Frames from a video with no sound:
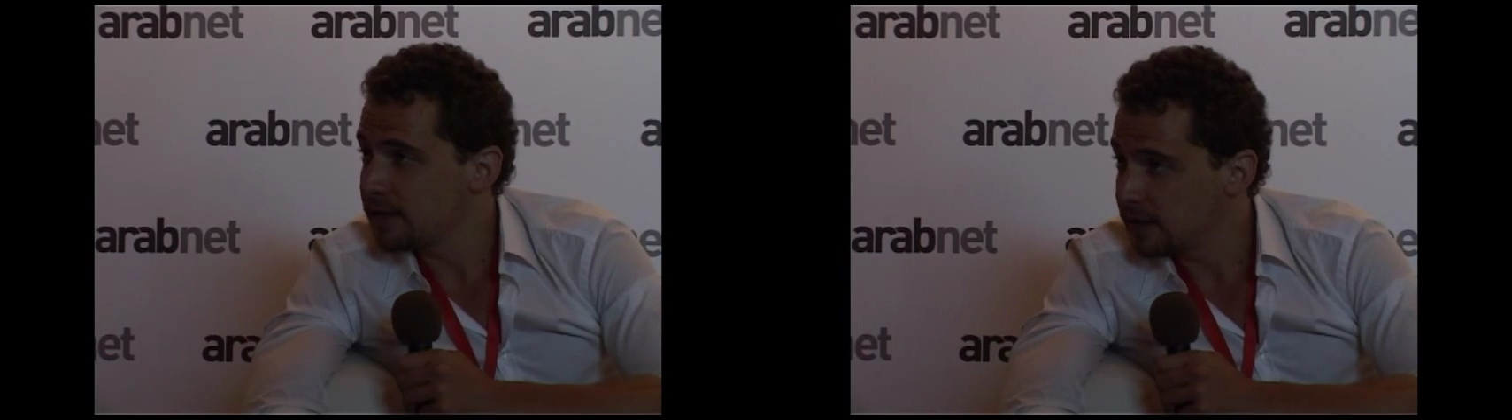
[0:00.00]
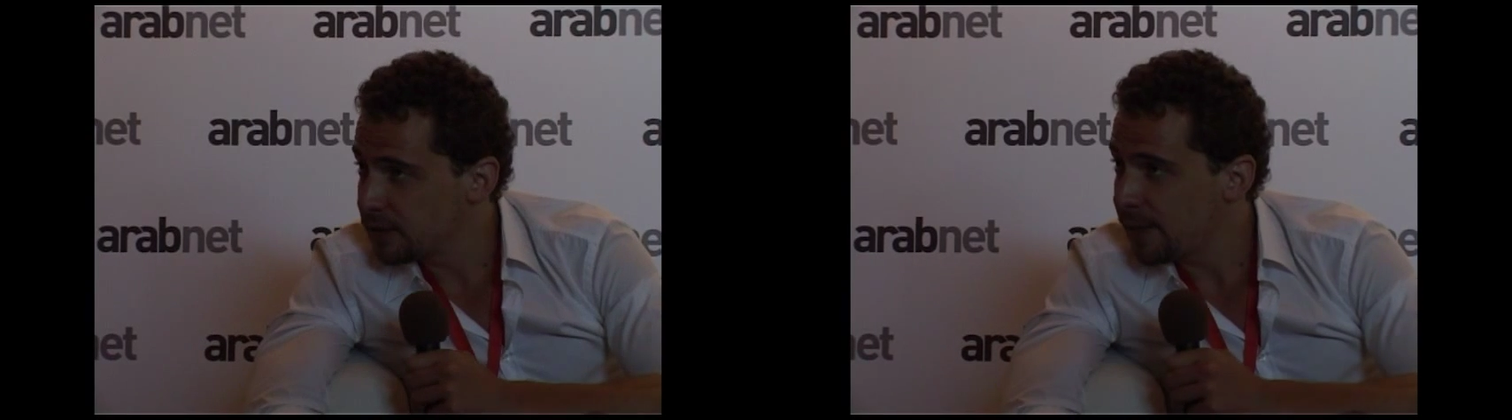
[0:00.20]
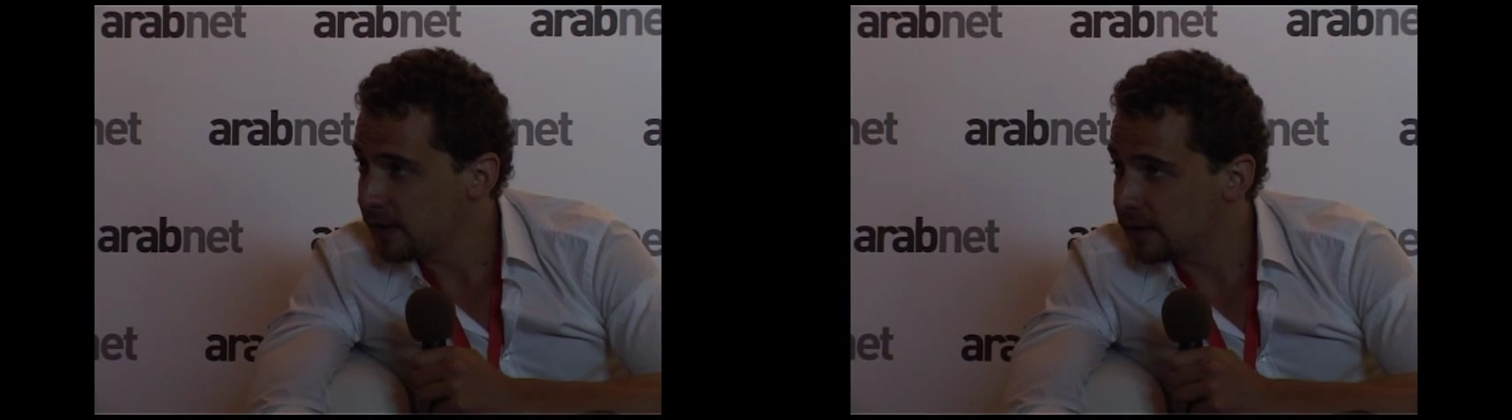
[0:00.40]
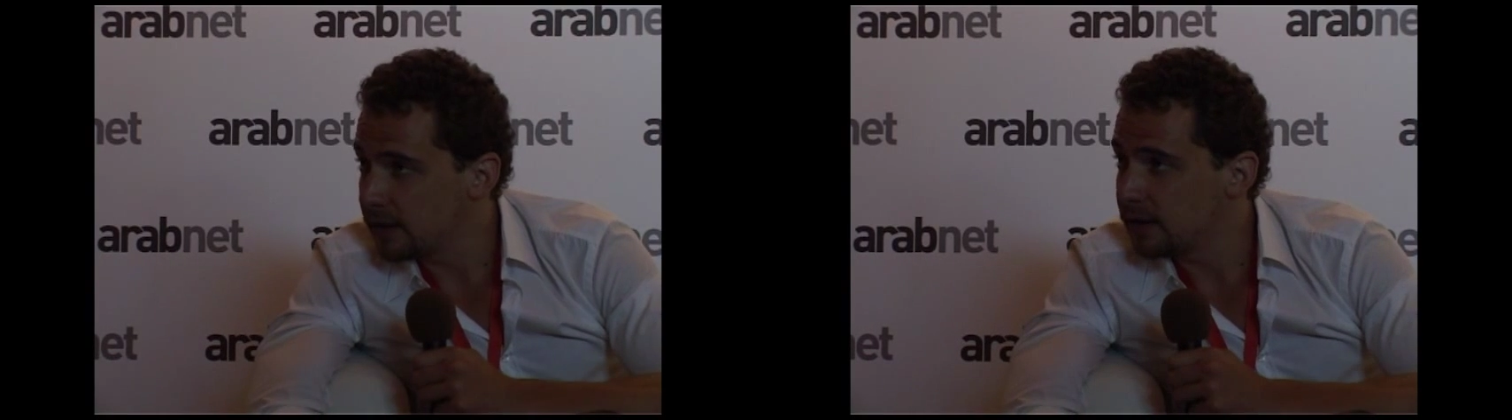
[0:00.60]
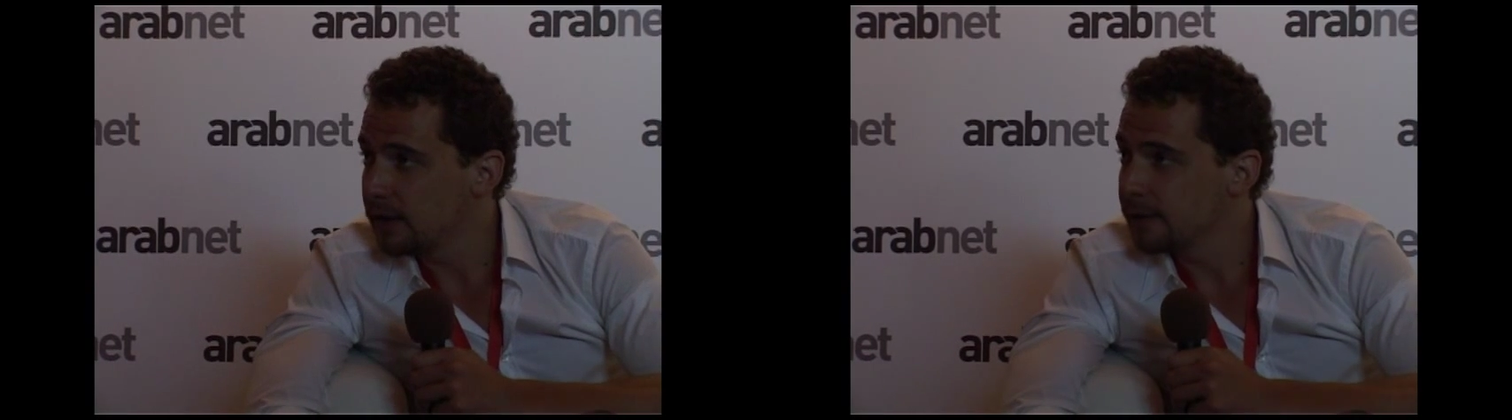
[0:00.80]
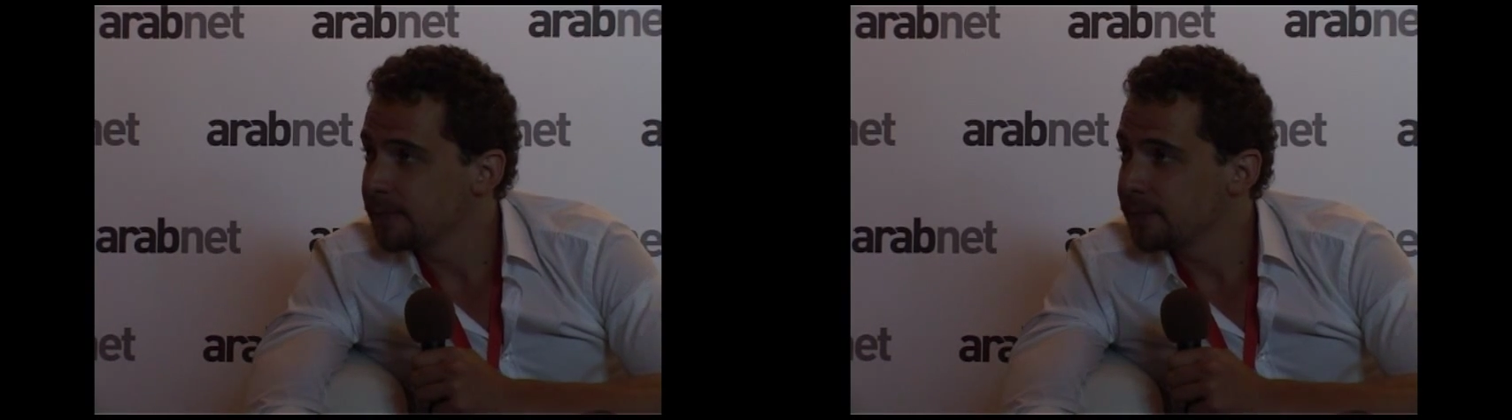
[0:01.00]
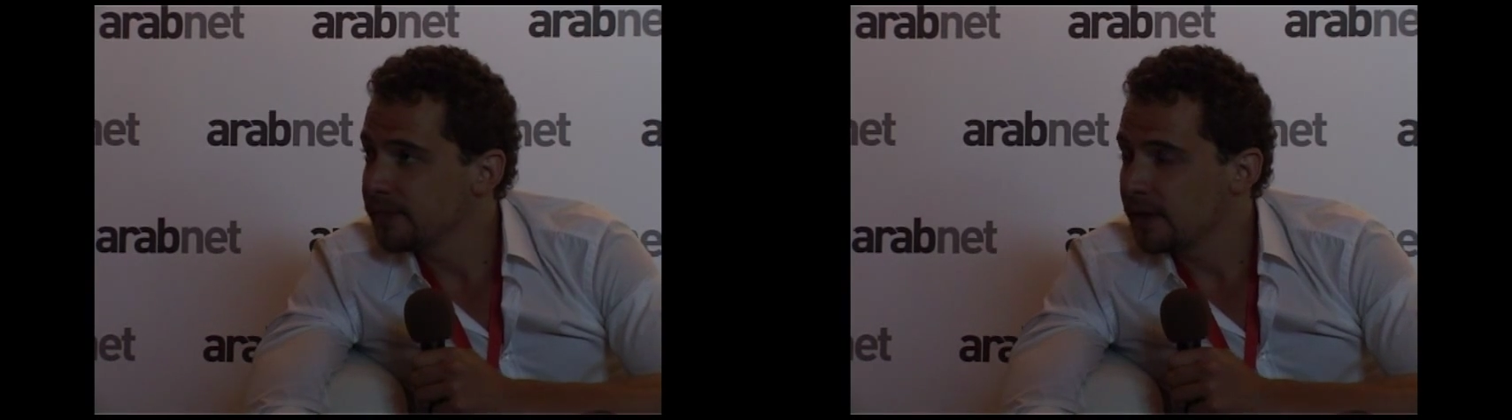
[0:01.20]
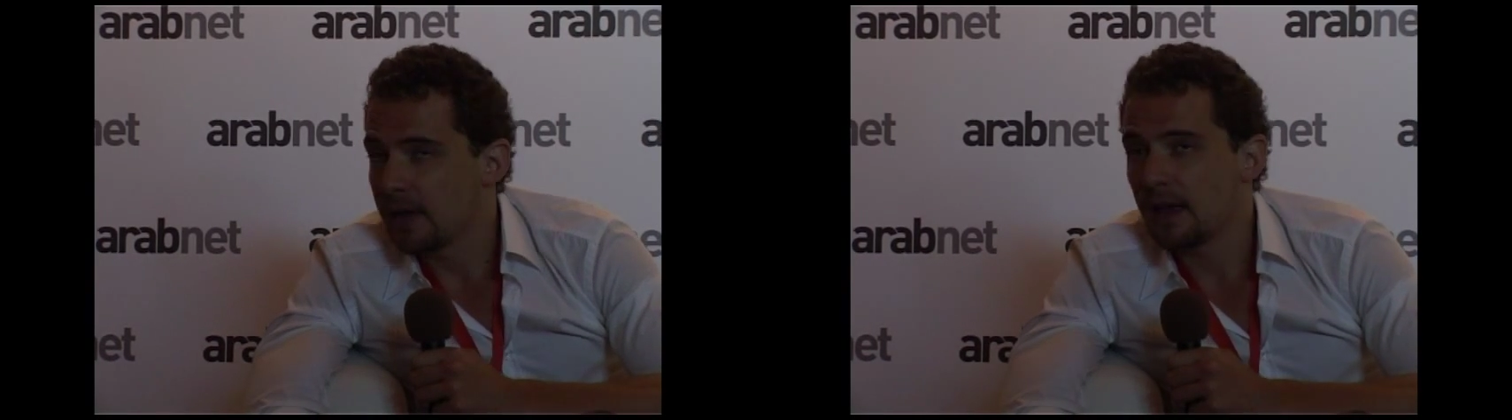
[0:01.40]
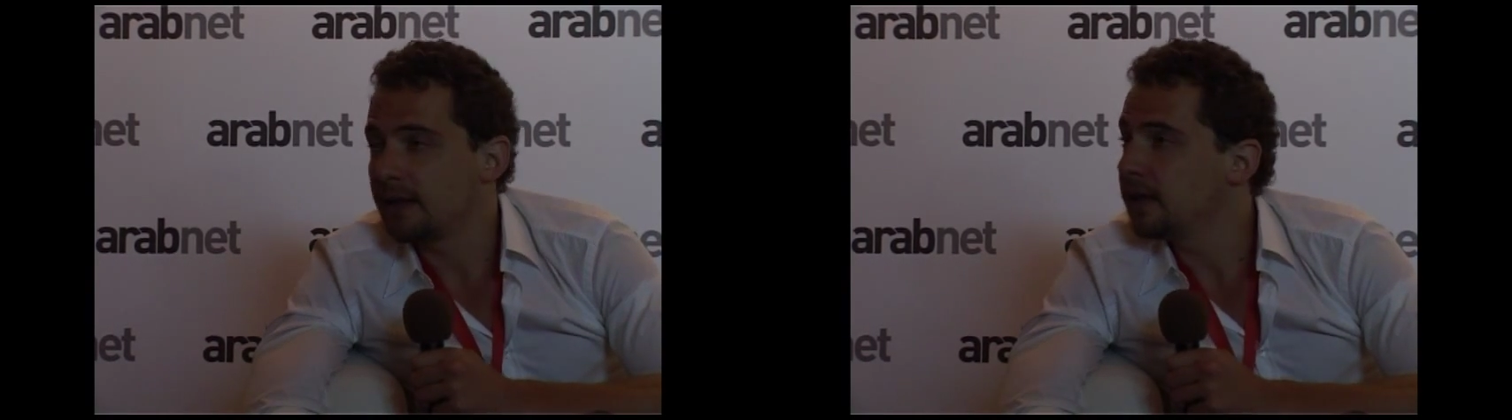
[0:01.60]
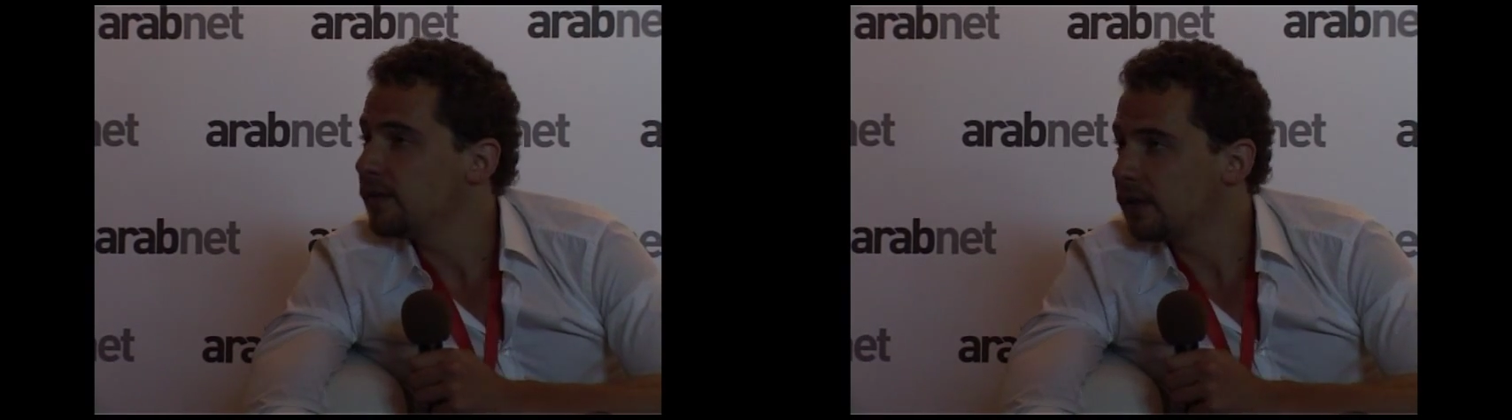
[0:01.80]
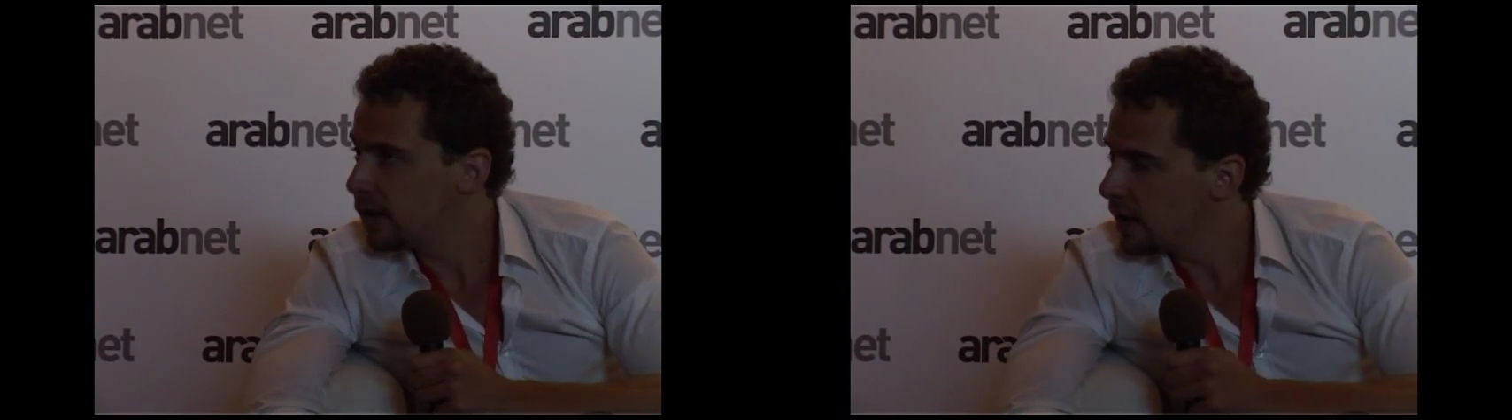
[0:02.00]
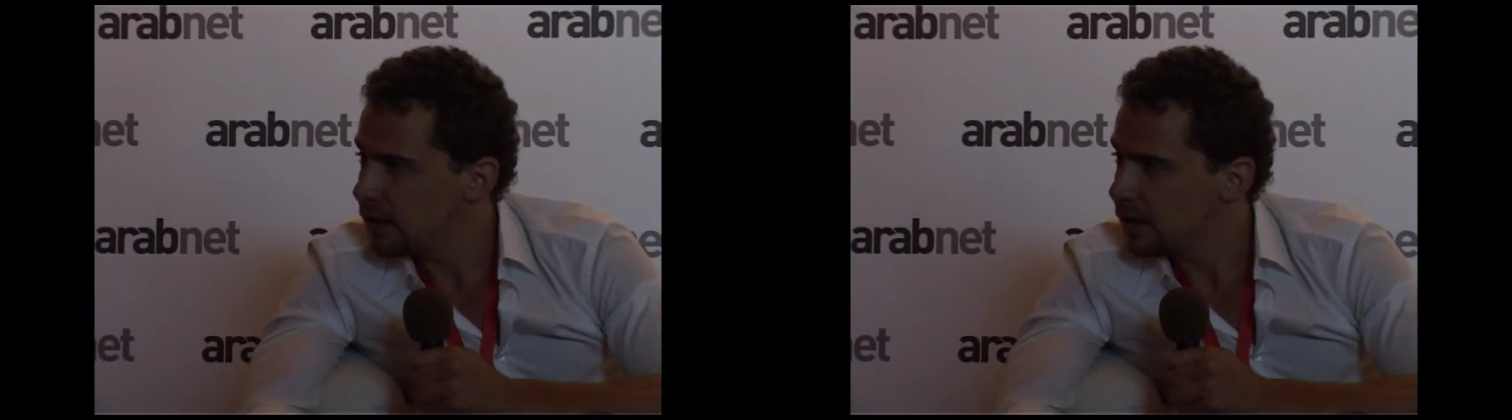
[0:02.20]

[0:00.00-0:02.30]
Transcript: as expected, and even